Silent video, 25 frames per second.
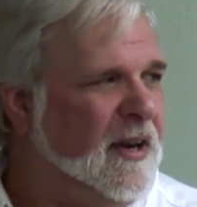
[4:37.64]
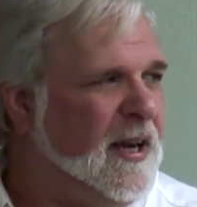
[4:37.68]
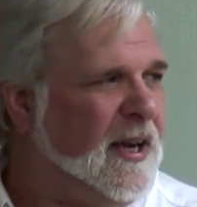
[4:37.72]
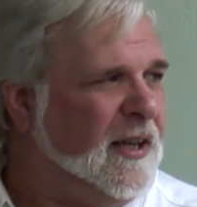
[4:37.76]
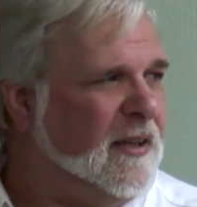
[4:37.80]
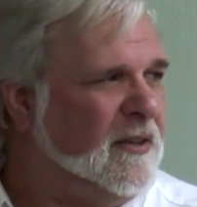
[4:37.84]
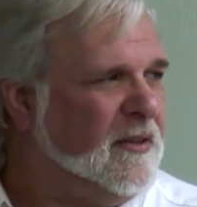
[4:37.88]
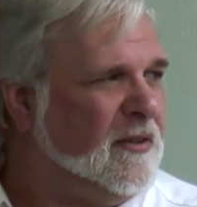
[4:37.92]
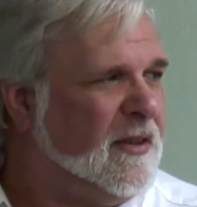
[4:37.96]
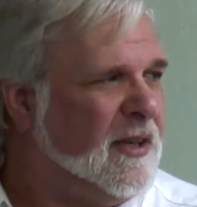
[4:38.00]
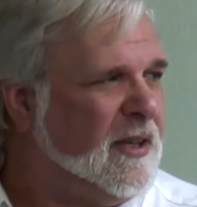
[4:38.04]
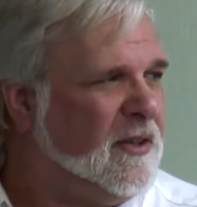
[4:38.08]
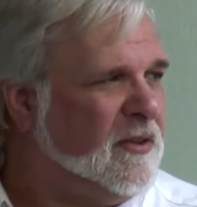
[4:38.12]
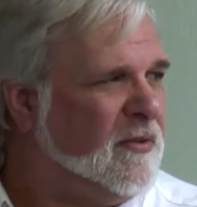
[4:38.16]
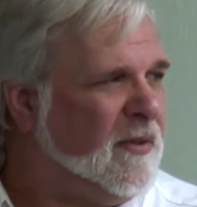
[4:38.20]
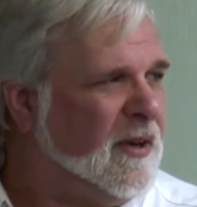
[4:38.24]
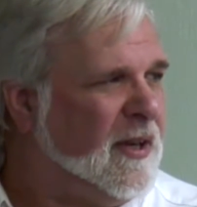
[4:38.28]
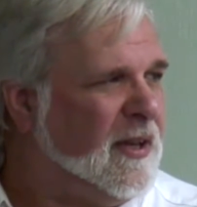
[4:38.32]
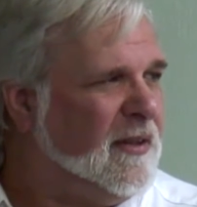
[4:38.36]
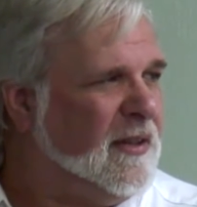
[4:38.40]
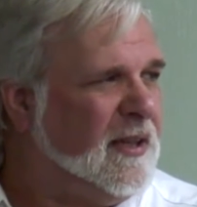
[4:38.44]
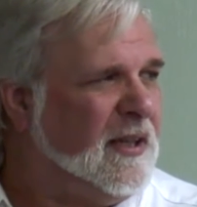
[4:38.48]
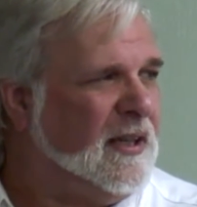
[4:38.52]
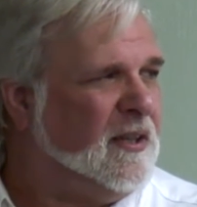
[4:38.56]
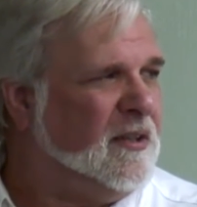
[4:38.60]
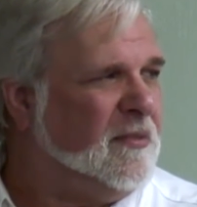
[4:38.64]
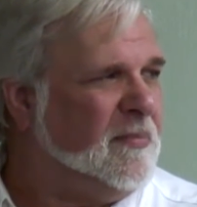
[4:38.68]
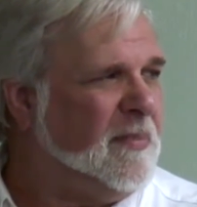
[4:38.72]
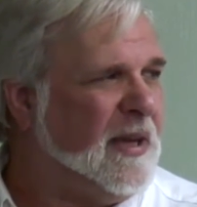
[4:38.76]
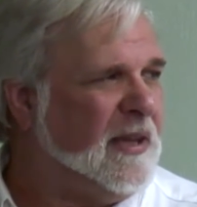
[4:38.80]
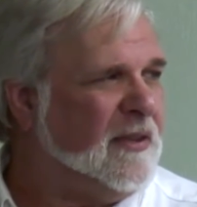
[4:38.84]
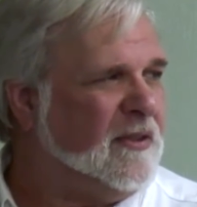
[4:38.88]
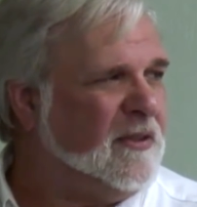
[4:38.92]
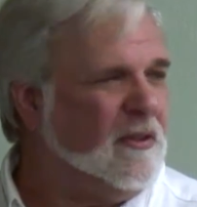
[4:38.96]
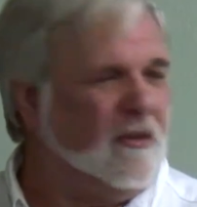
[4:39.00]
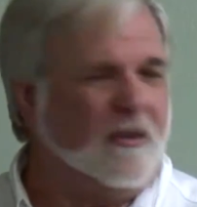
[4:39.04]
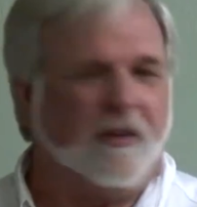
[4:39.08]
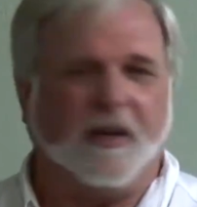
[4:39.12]
head, so that's why I think it's
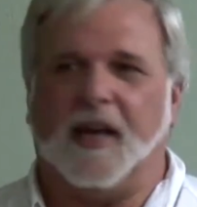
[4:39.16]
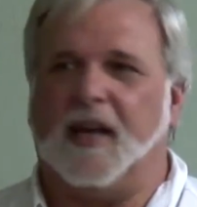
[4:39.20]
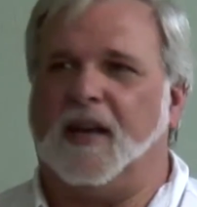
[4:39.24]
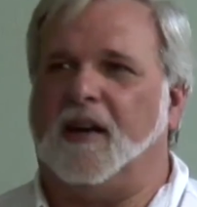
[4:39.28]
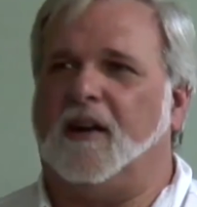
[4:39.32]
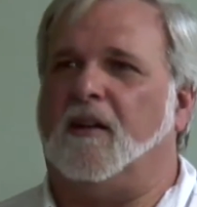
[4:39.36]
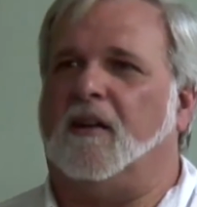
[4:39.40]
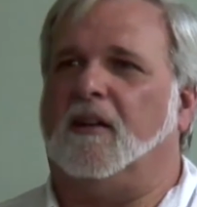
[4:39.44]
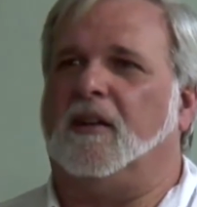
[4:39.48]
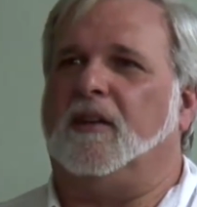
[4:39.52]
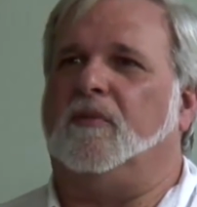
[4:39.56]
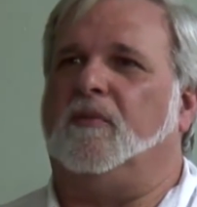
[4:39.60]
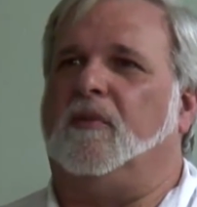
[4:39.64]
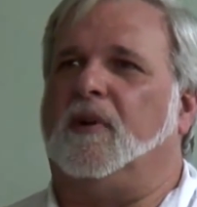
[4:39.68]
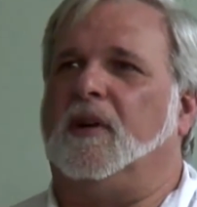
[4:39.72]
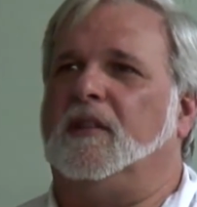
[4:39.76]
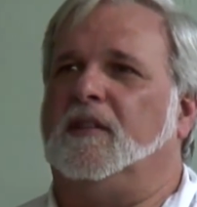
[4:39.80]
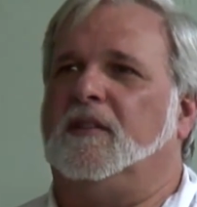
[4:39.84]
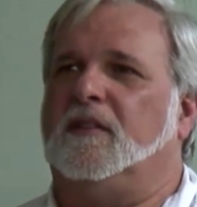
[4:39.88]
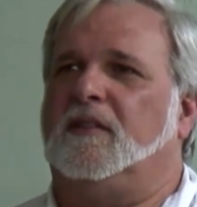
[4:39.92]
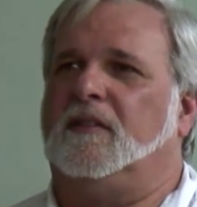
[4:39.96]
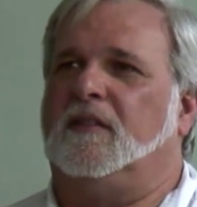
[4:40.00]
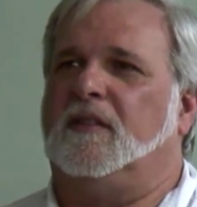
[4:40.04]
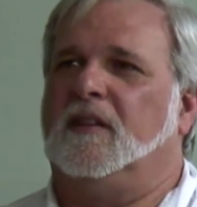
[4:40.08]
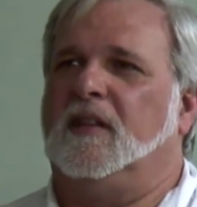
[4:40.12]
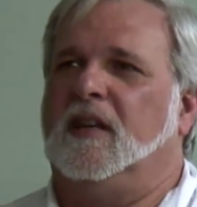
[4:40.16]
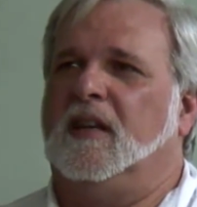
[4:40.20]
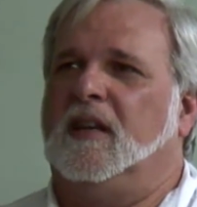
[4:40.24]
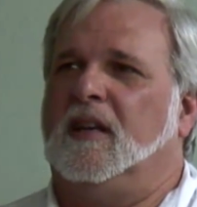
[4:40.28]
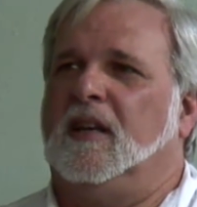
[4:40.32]
best to look at it all at once.